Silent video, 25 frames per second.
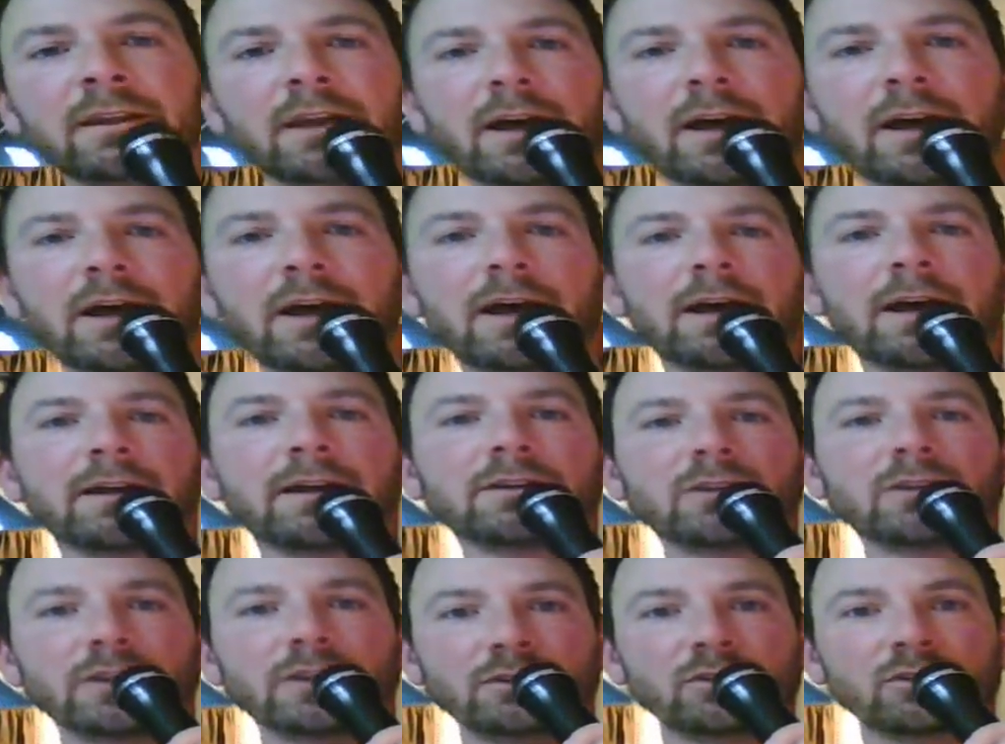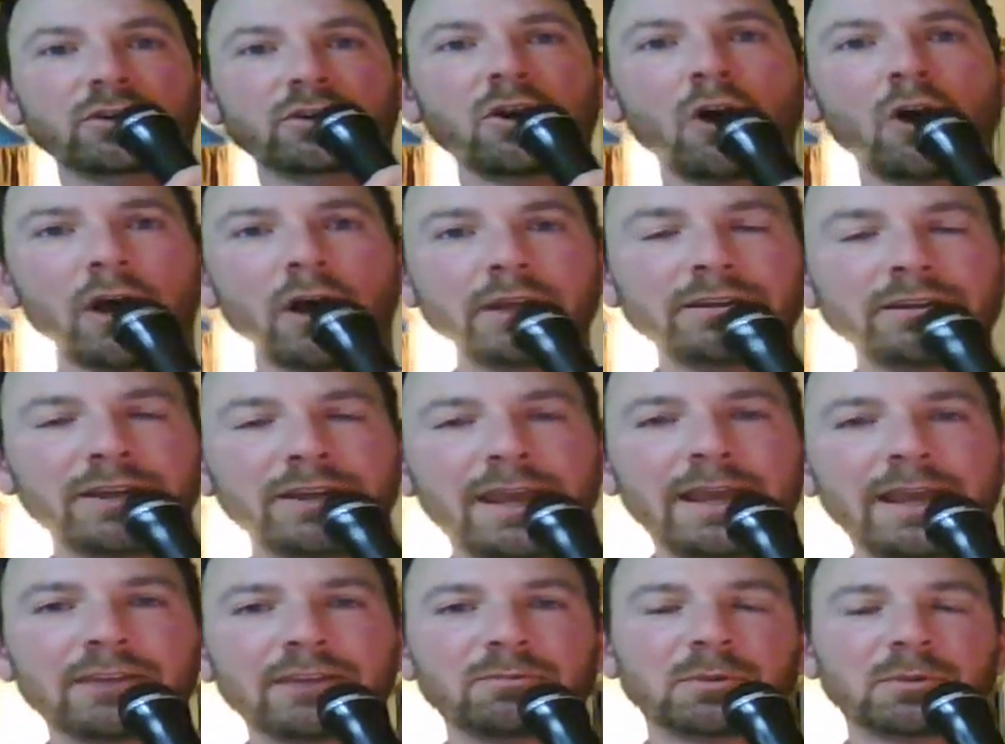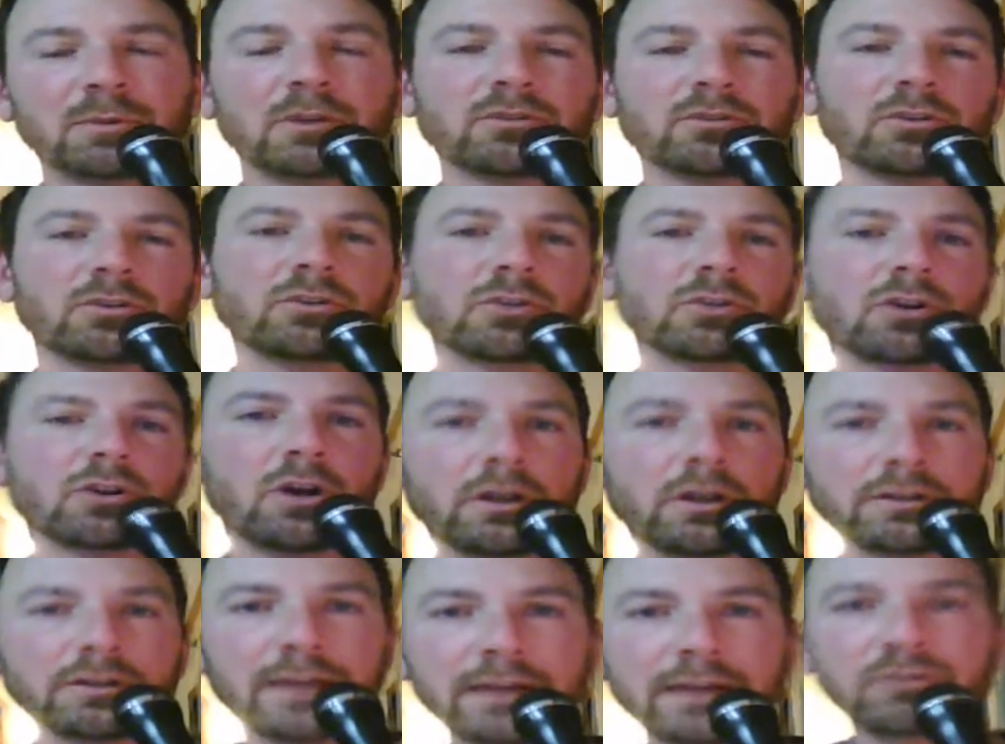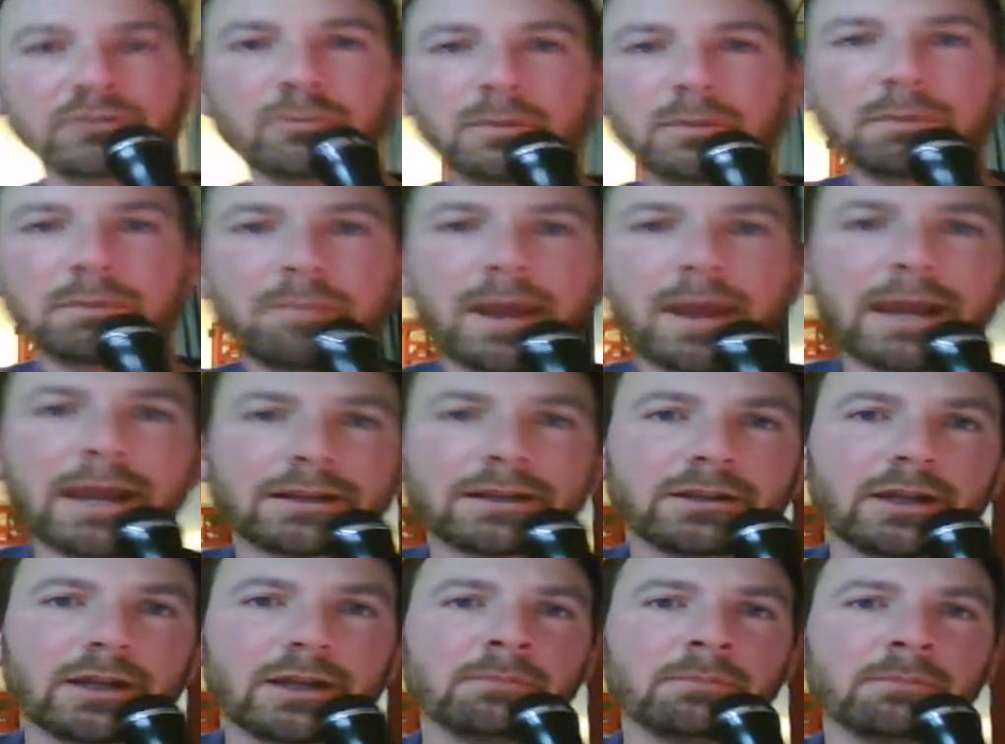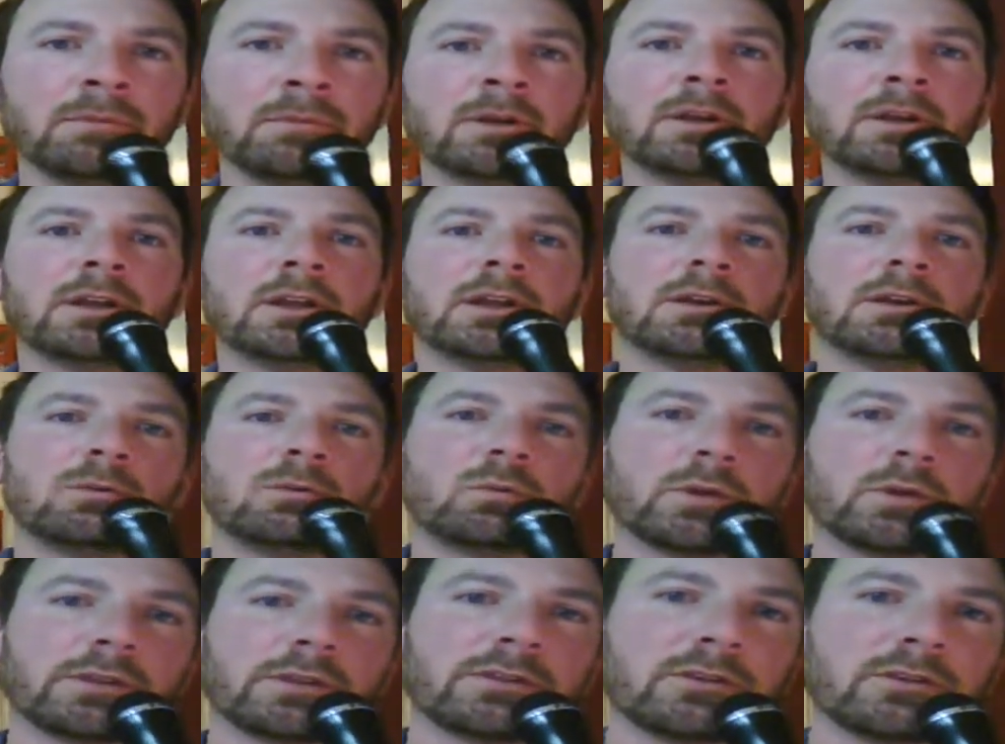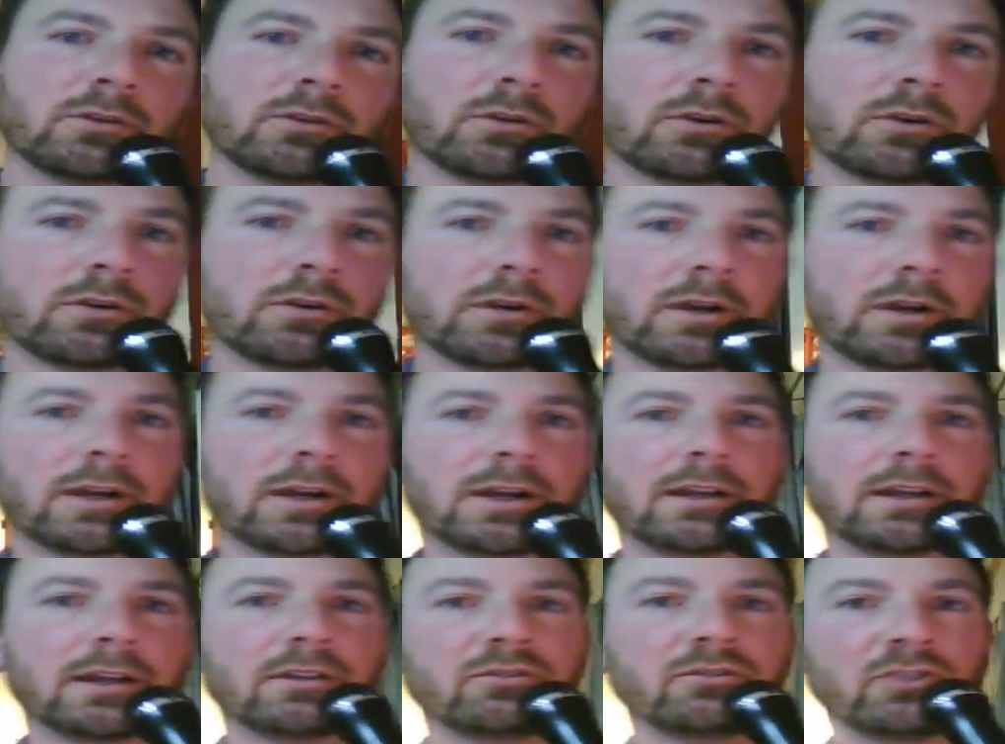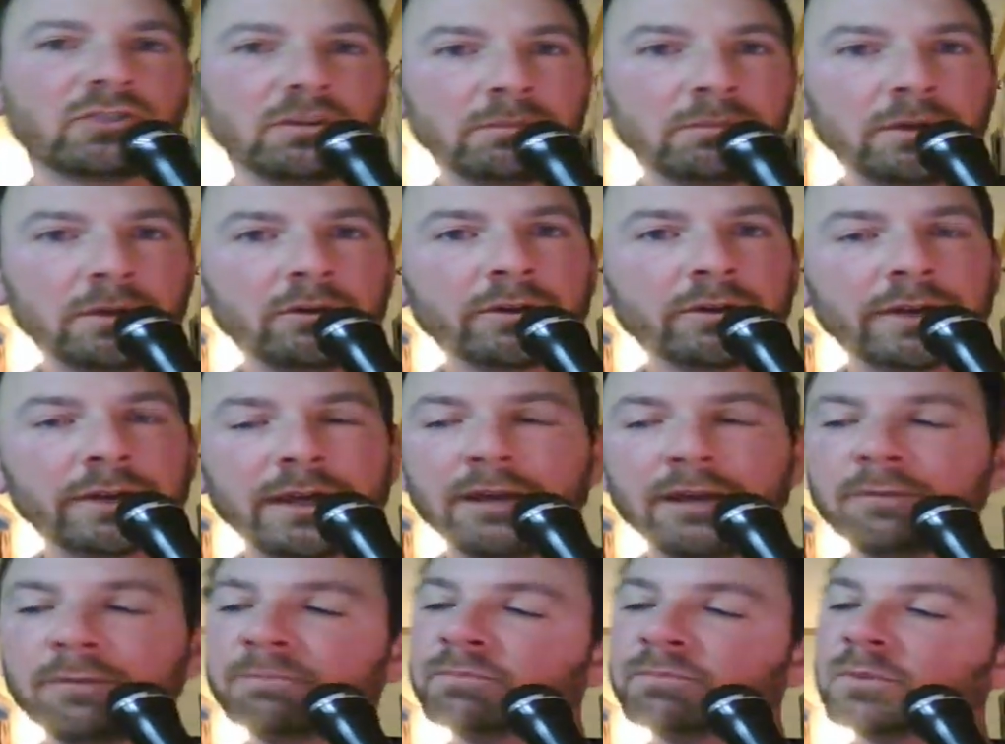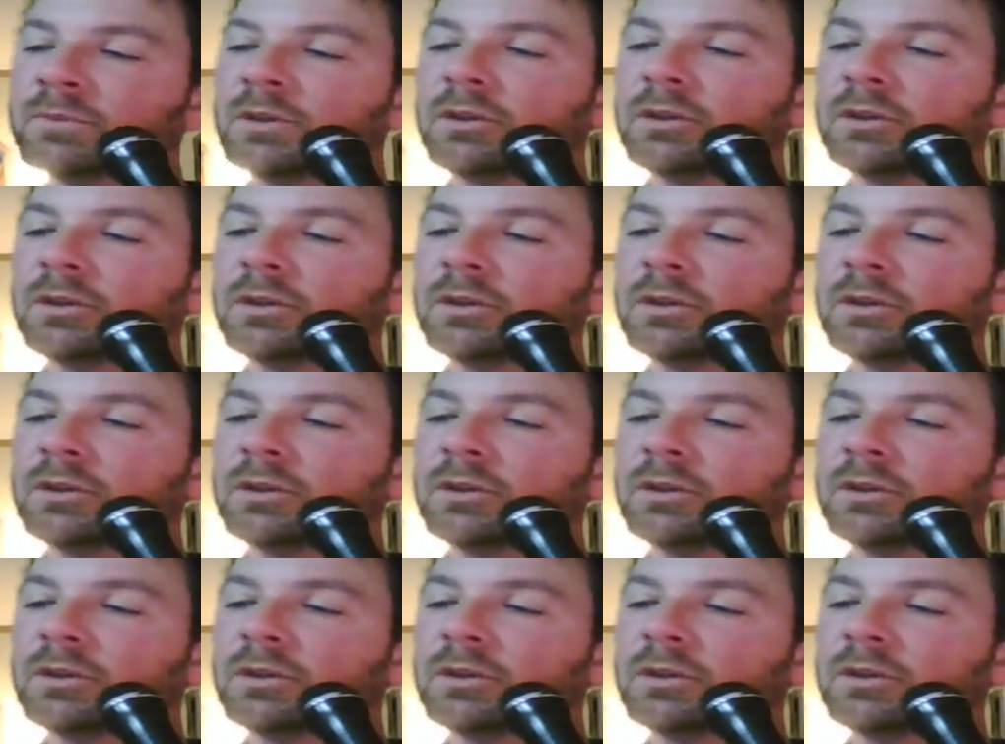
in your contacts, because all your contacts will be backed up with your Gmail account.